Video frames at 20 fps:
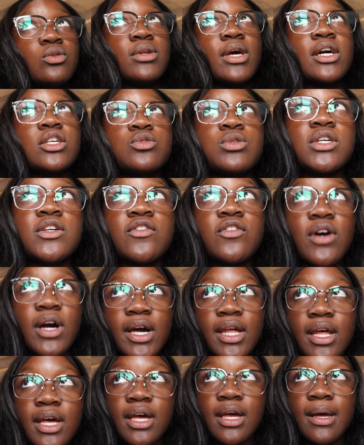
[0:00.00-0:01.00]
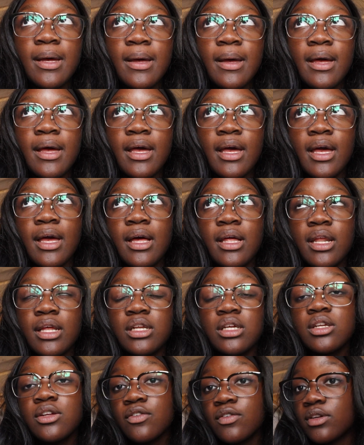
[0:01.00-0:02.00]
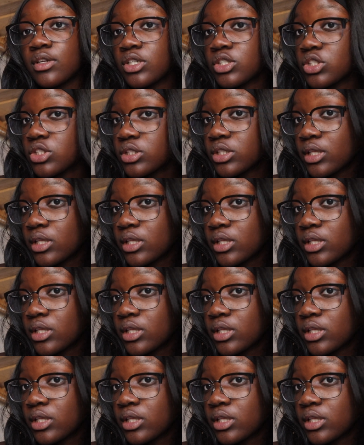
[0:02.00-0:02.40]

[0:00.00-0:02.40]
next week Friday and I need to finish